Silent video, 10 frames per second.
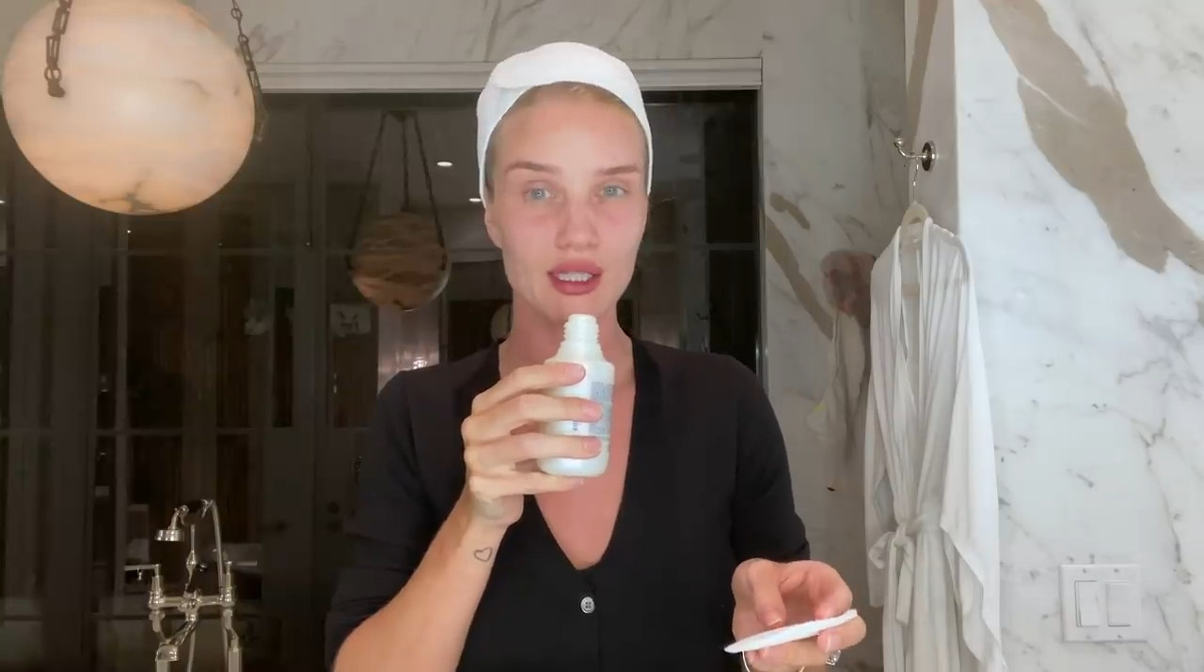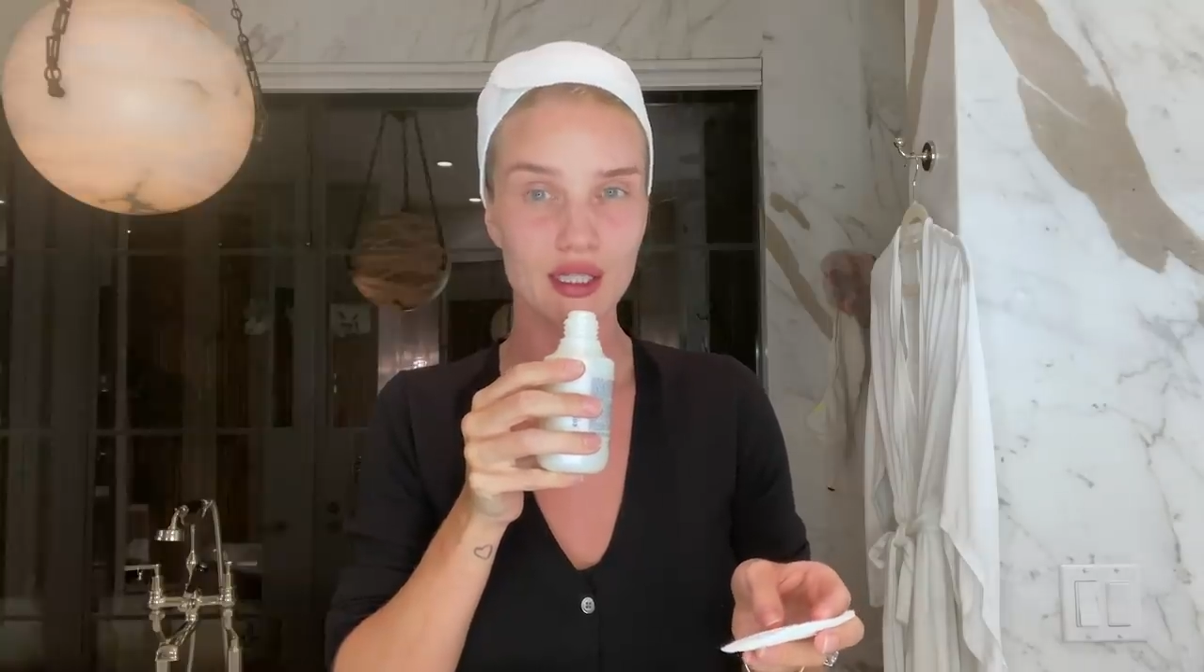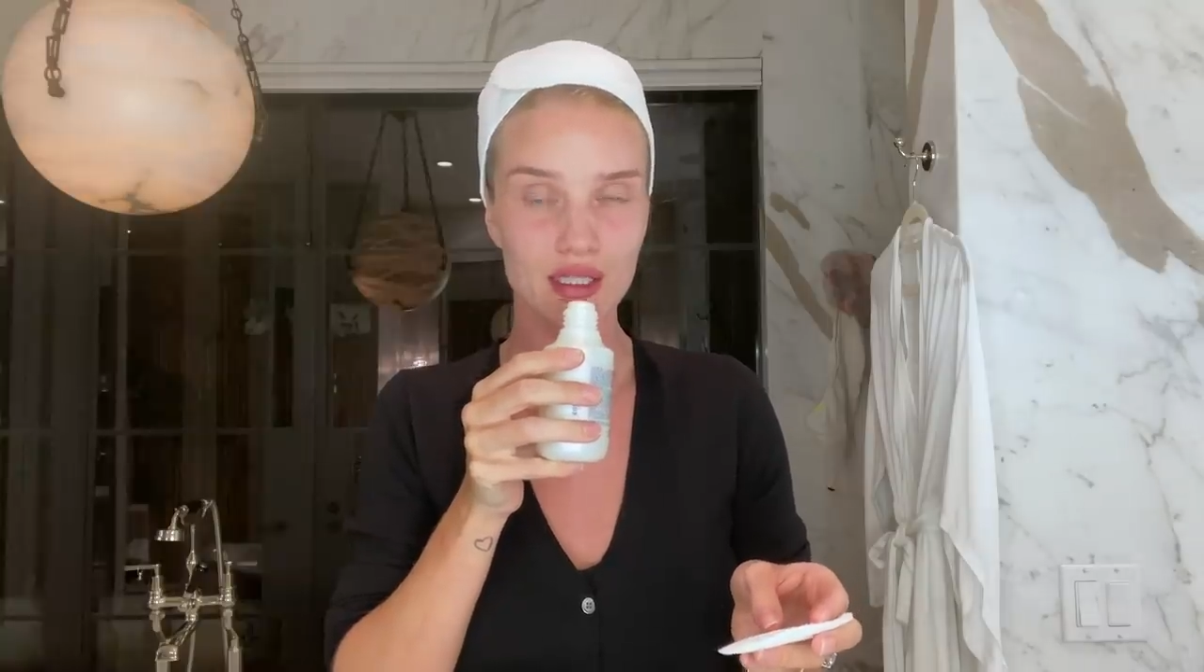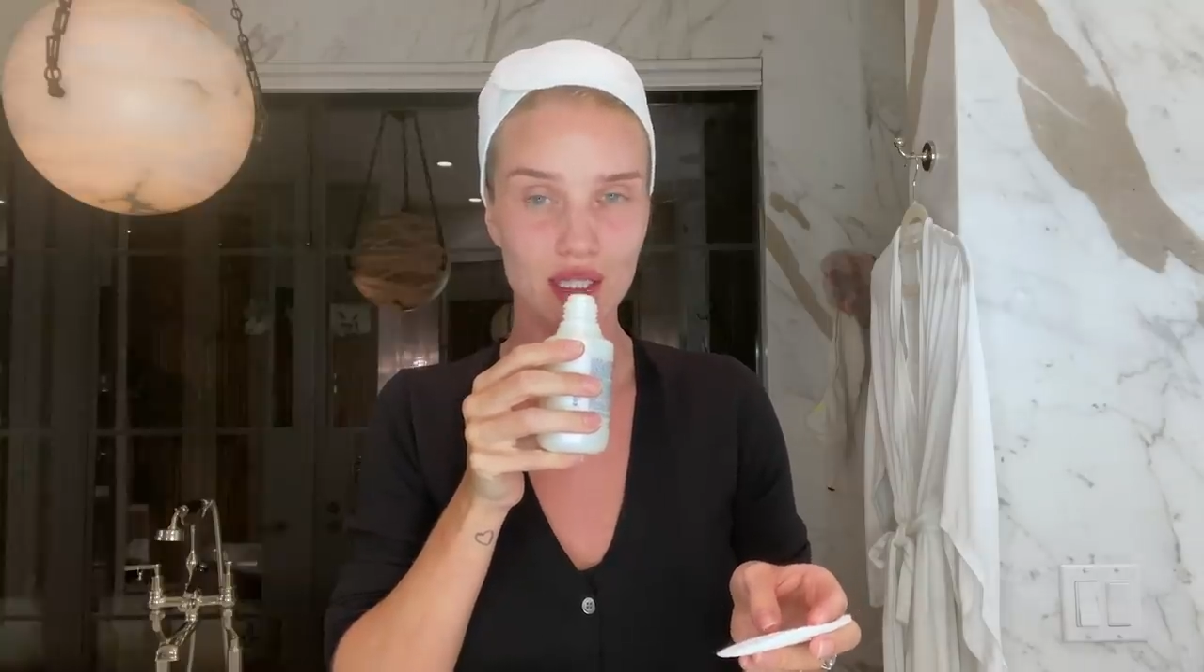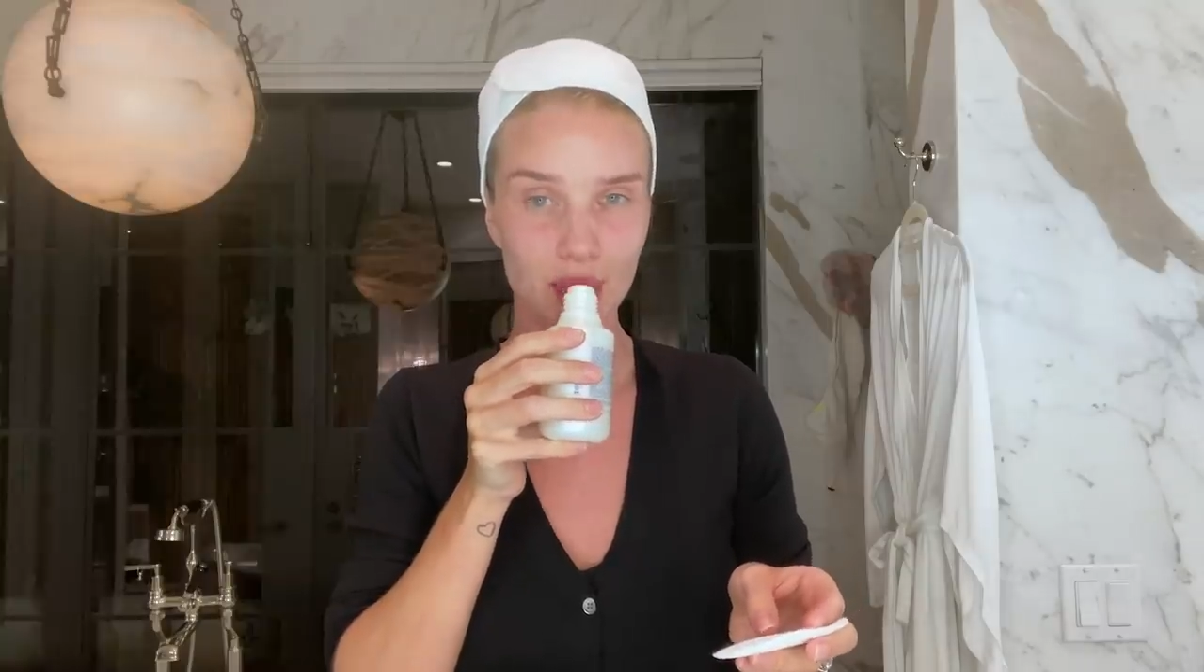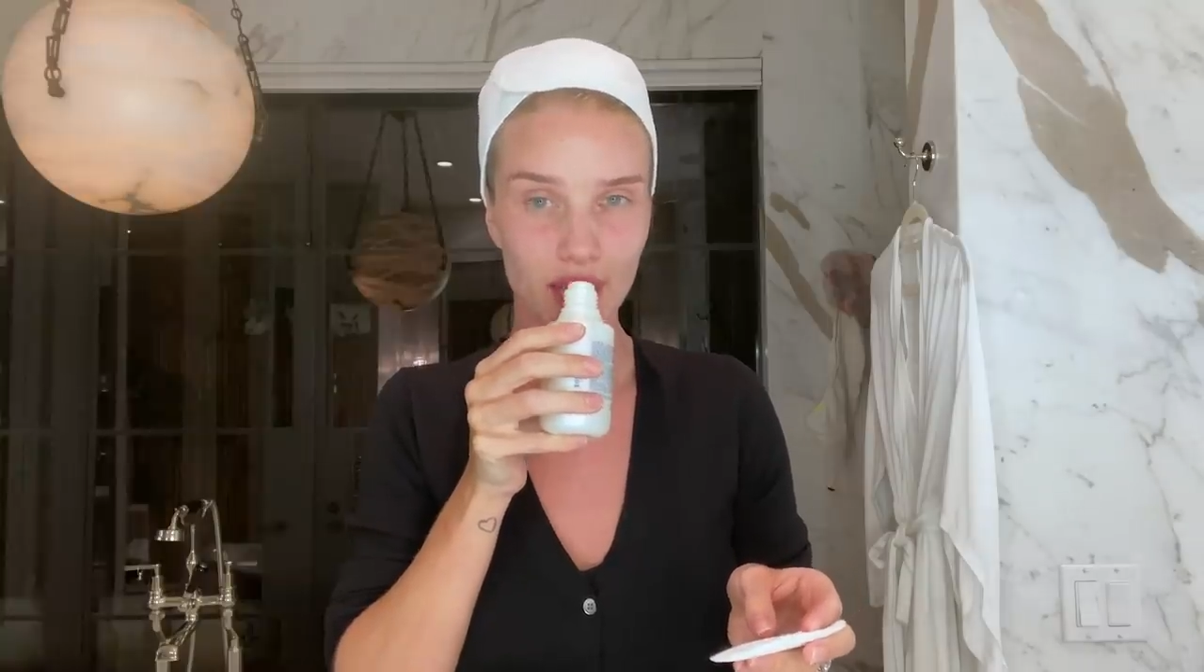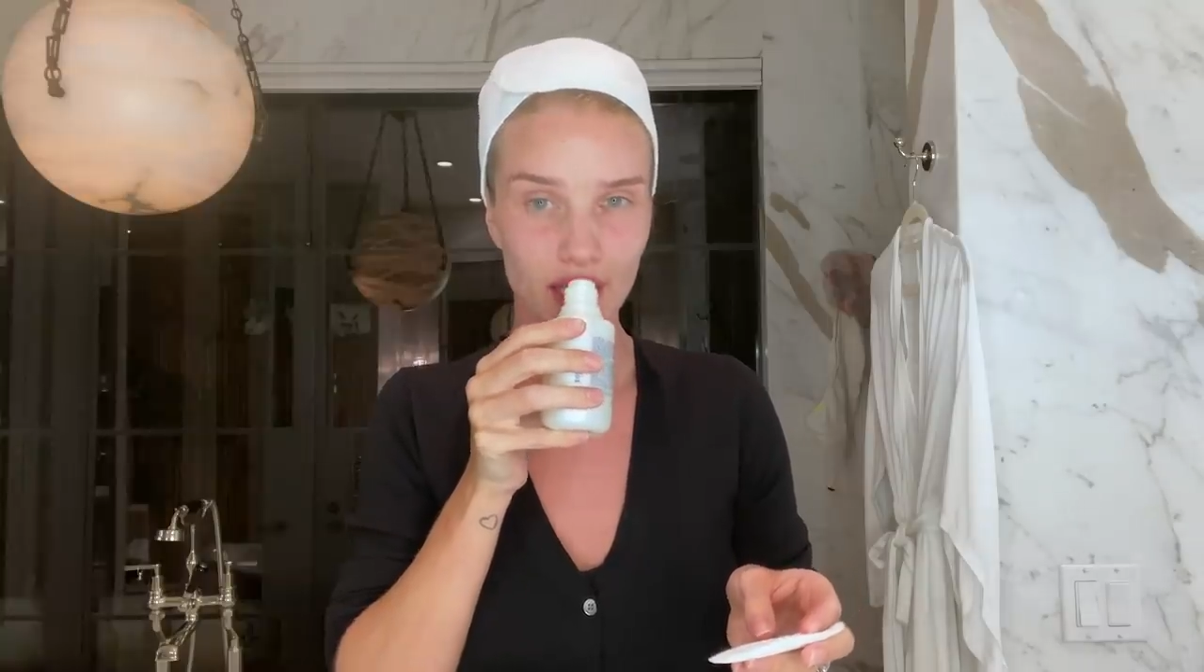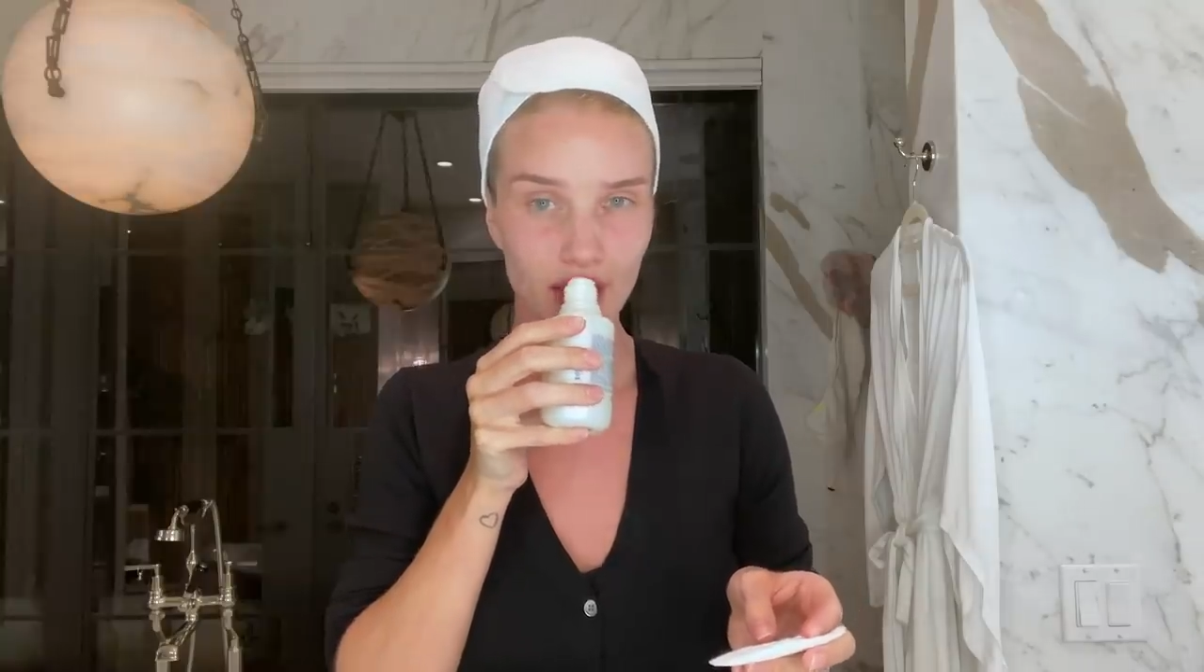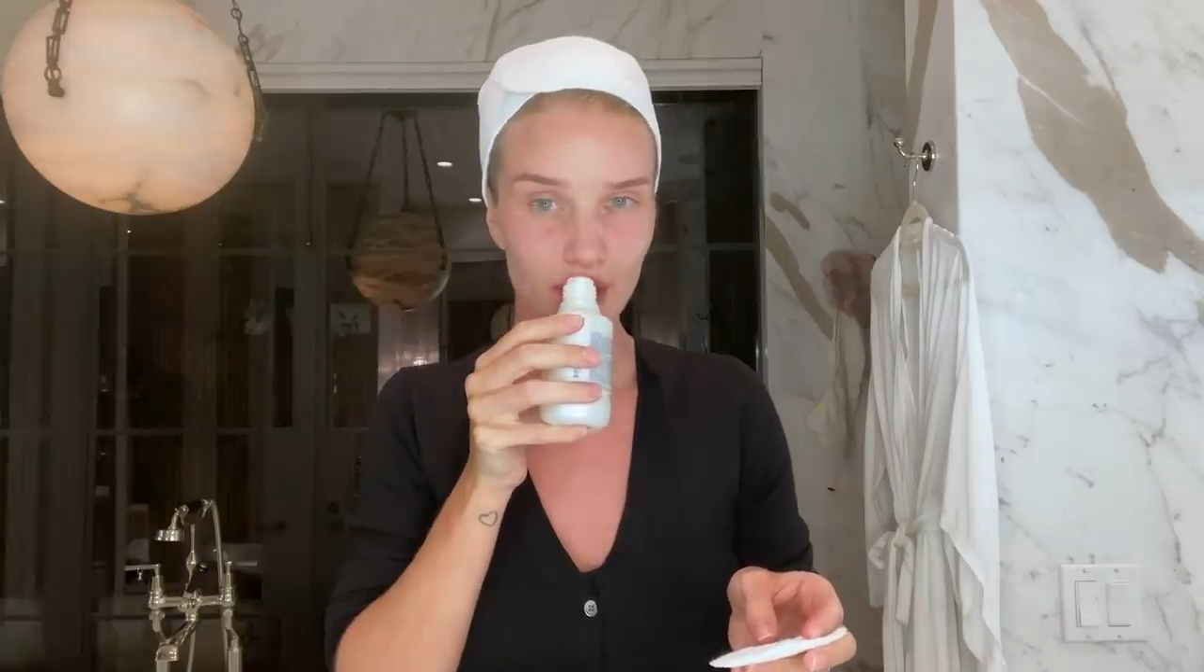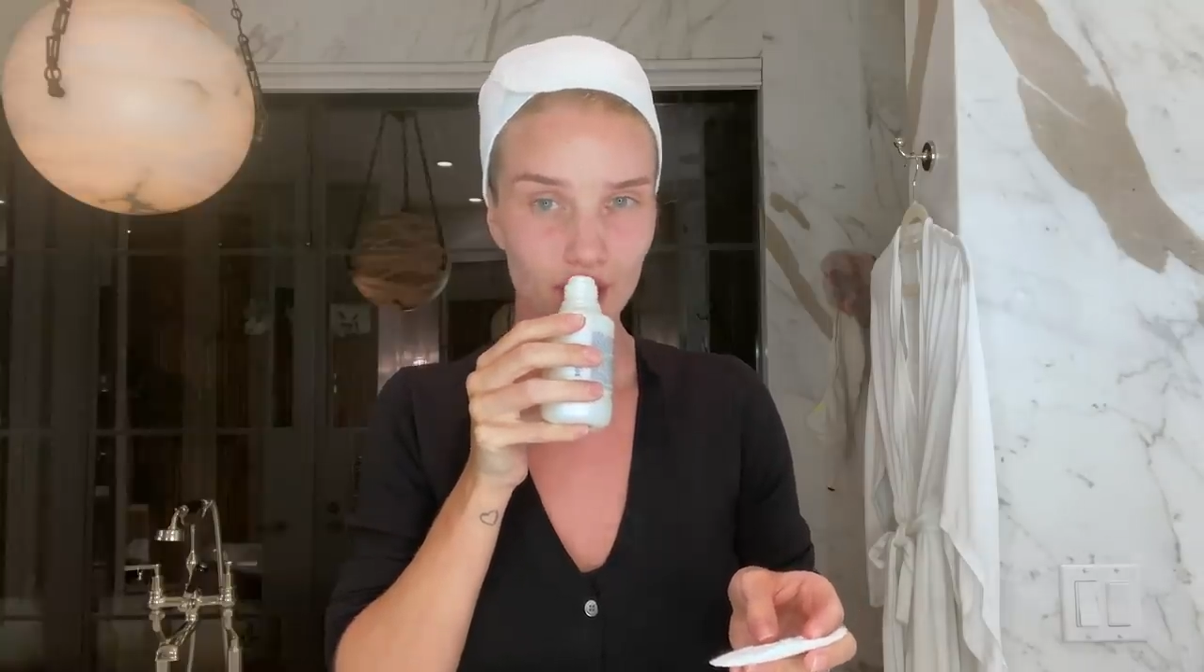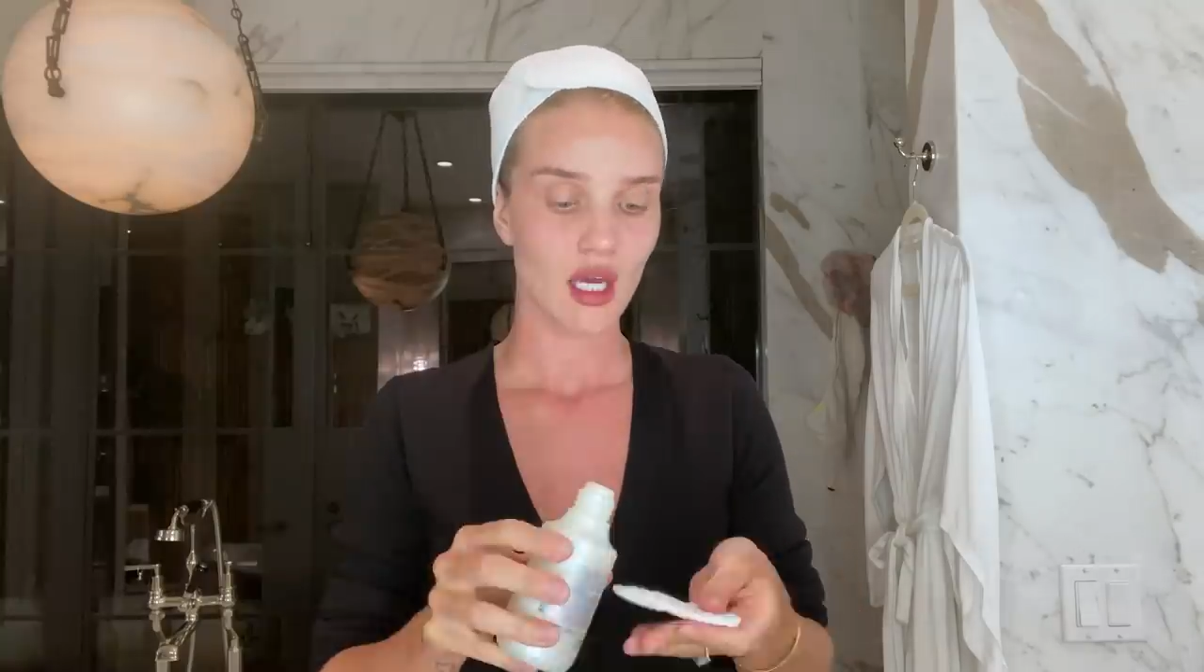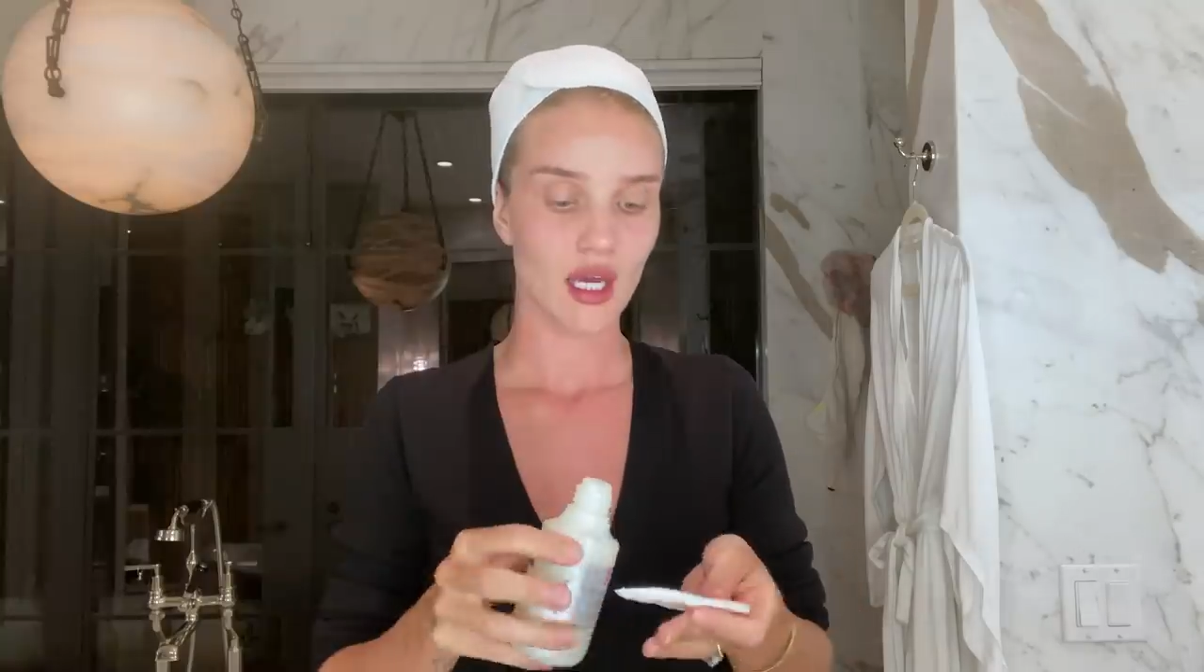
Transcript: TCP.